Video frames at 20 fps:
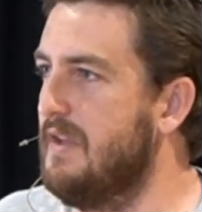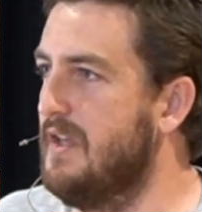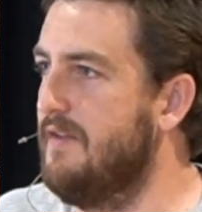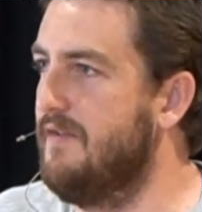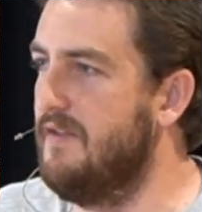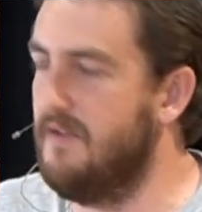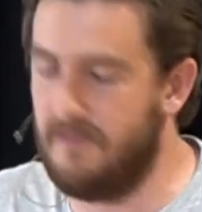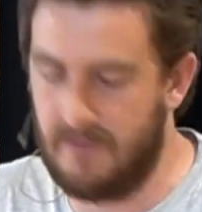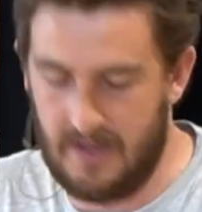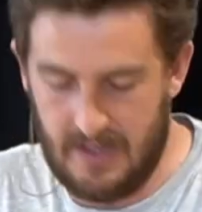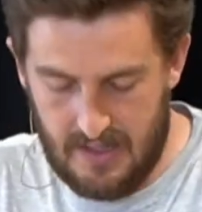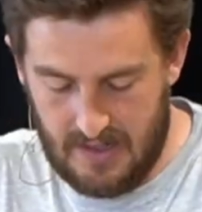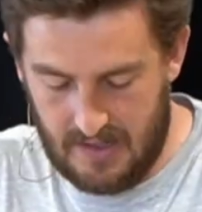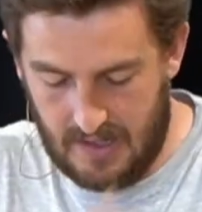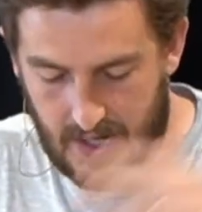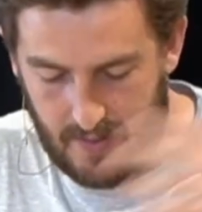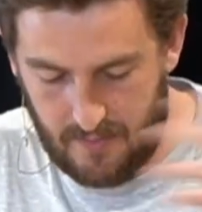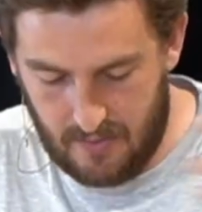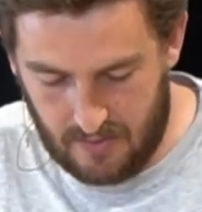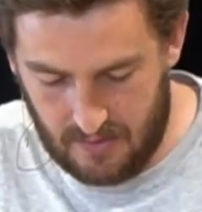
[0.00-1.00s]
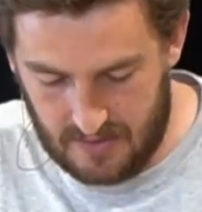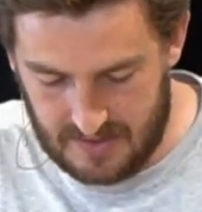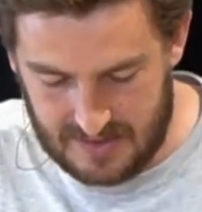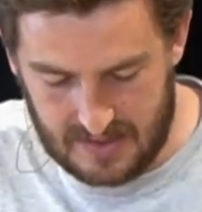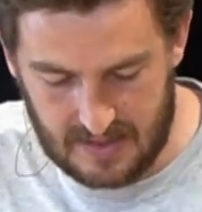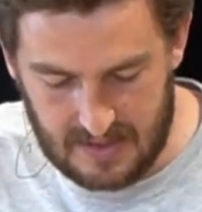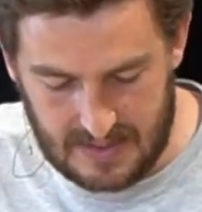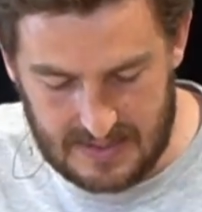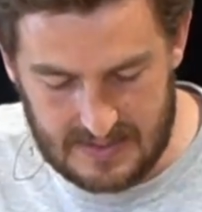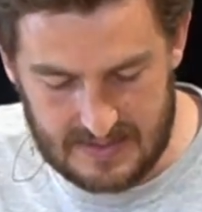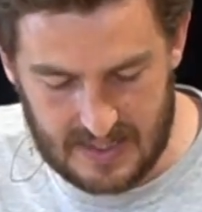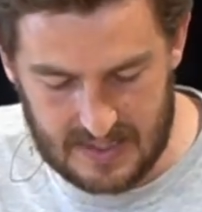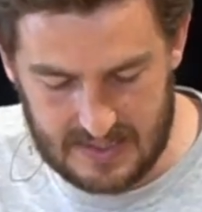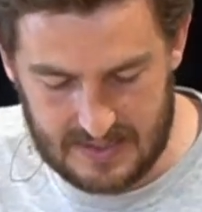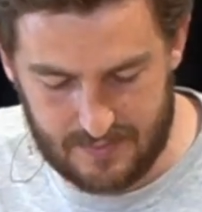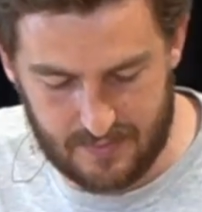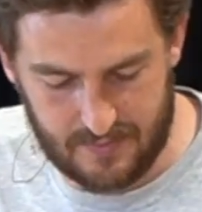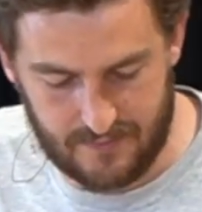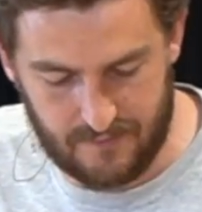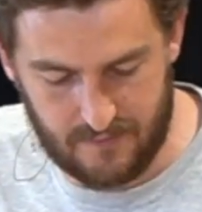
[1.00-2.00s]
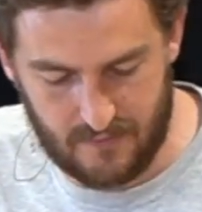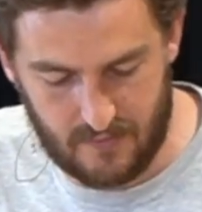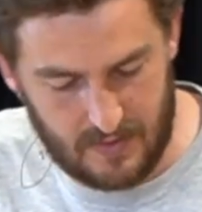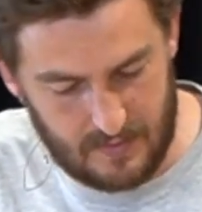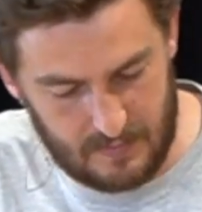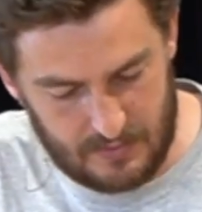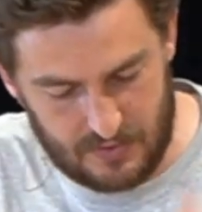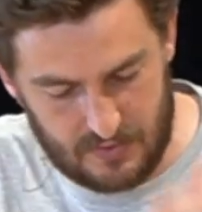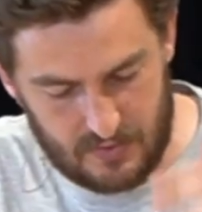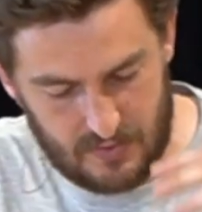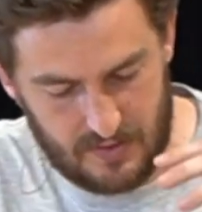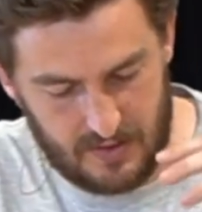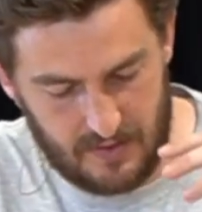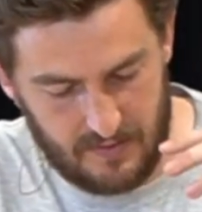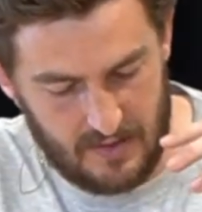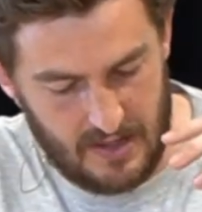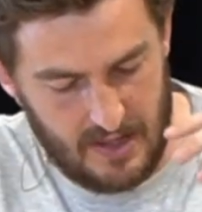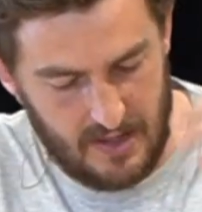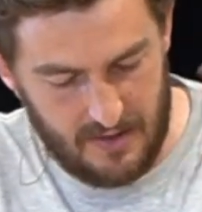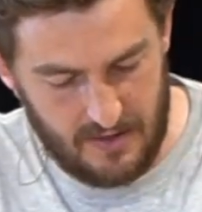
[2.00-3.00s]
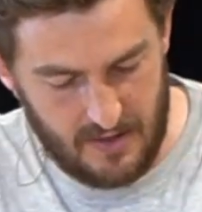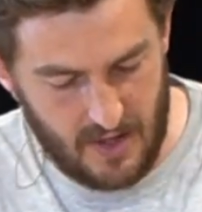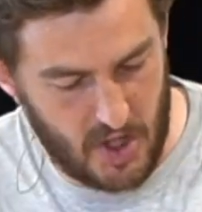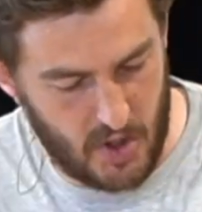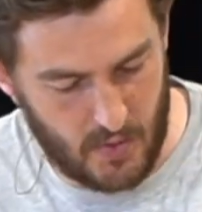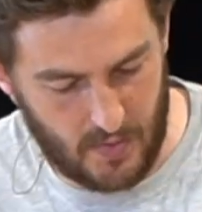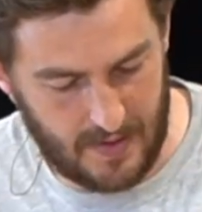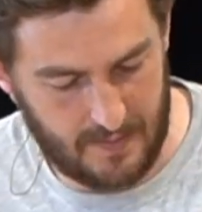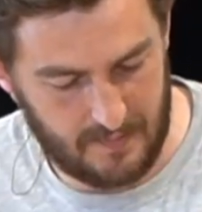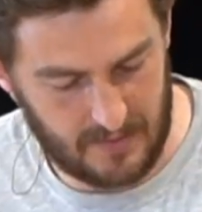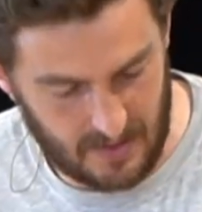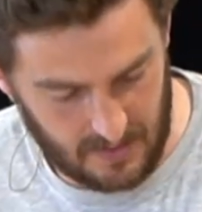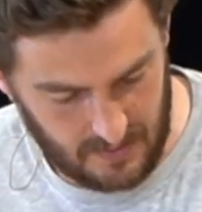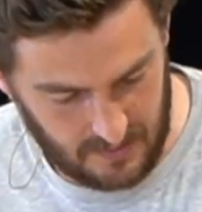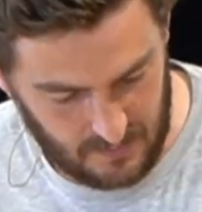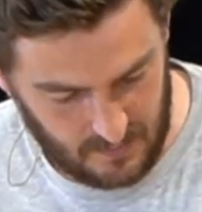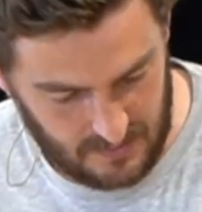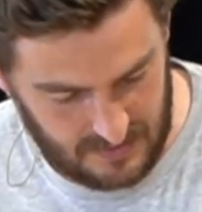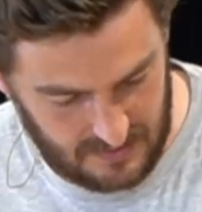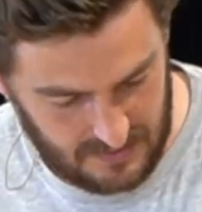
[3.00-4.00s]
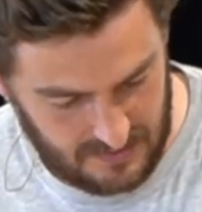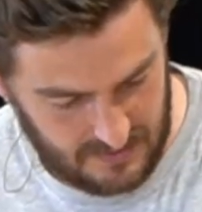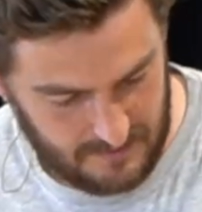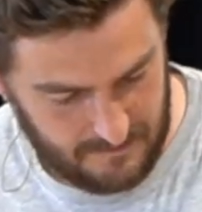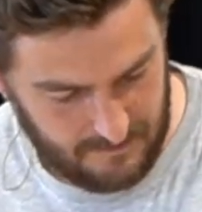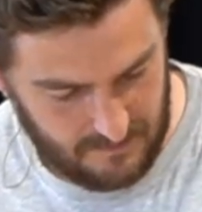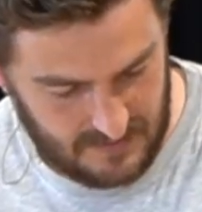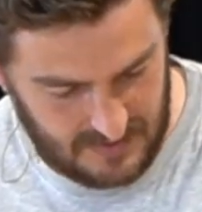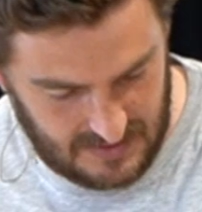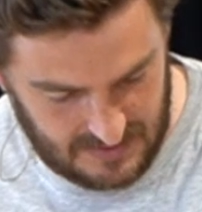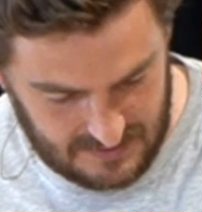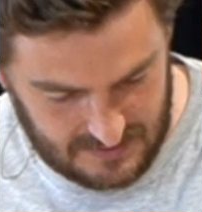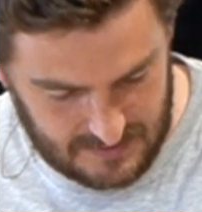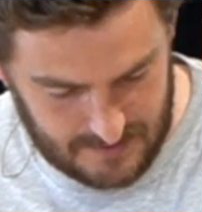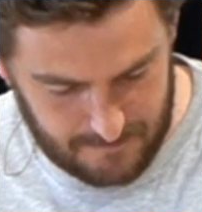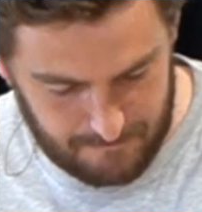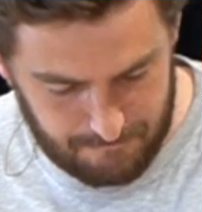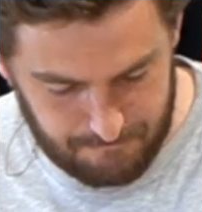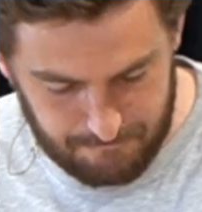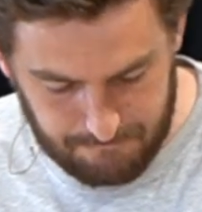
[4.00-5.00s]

If you've come across Ecclesiastes before, I'm sure you know where I'm going with this.